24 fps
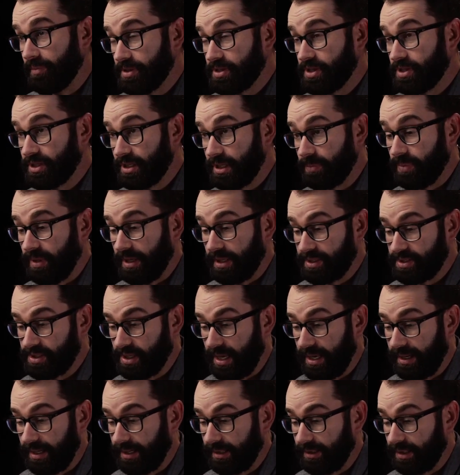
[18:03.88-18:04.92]
Mississippi has
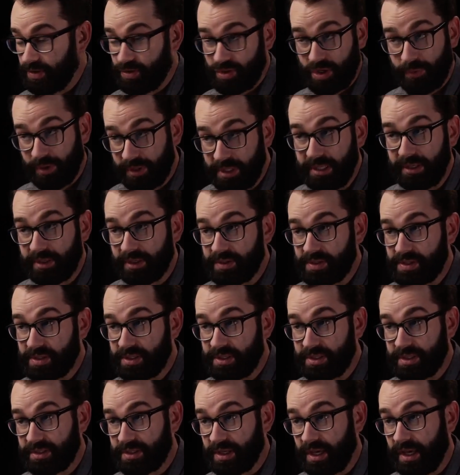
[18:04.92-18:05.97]
taken, that someone needed
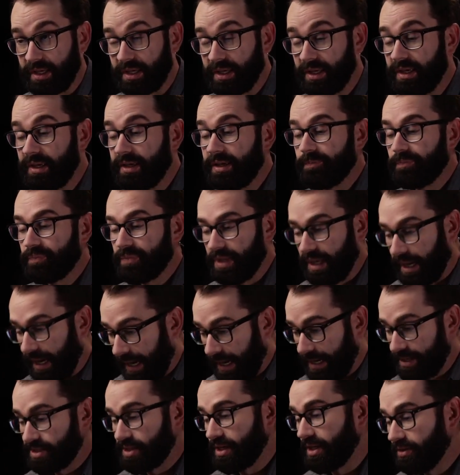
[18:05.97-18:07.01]
to take,
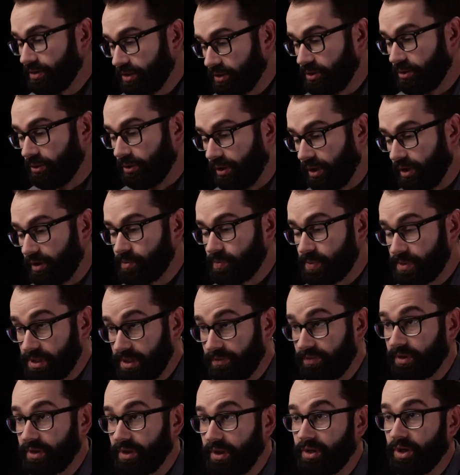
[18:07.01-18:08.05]
asking the court
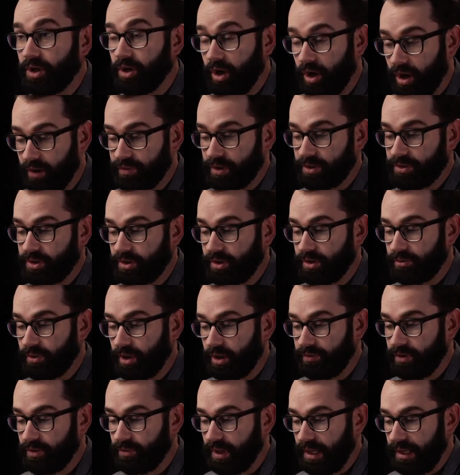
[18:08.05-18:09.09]
specifically to overturn
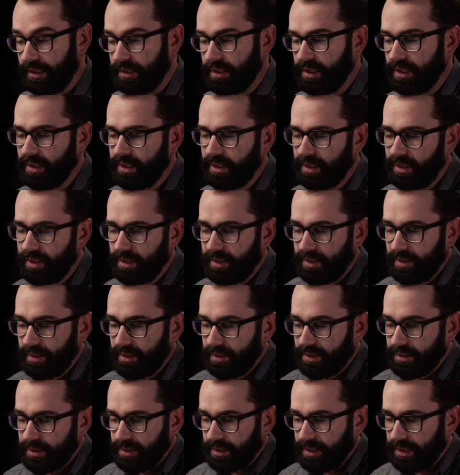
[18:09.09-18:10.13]
Roe v. Wade.
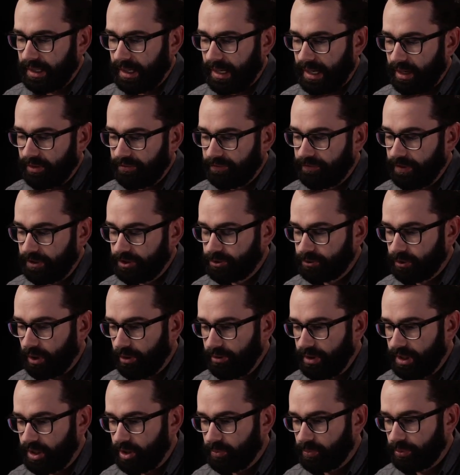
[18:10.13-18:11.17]
Fitch
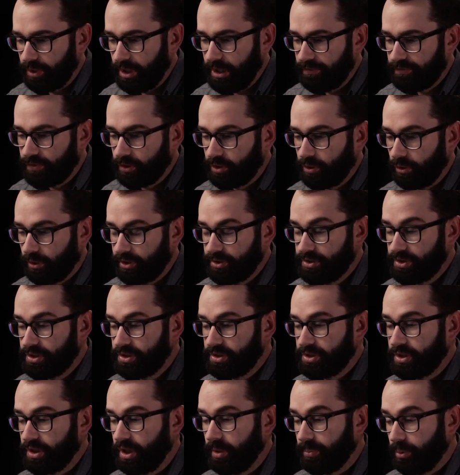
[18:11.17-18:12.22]
wrote in a brief, the
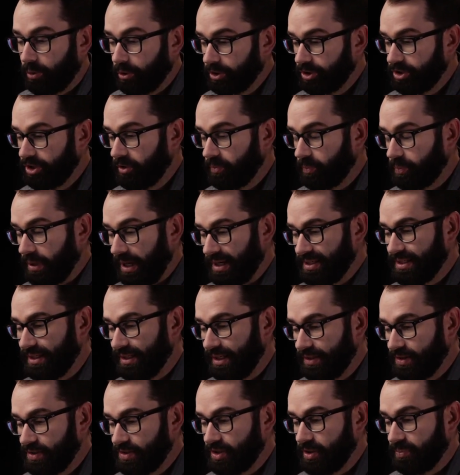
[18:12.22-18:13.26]
court's abortion
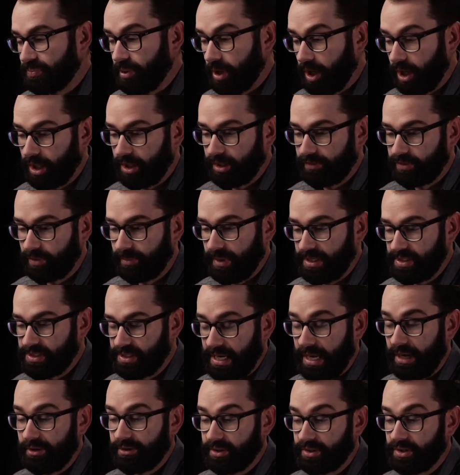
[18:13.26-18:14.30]
precedents depart from a
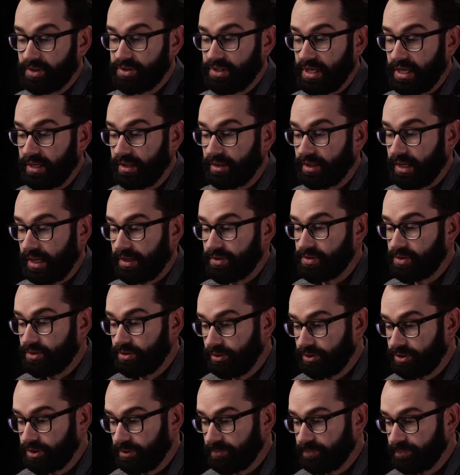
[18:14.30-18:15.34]
sound understanding of the
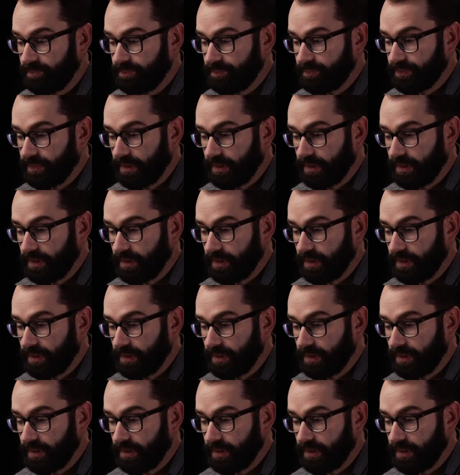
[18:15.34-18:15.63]
Constitution.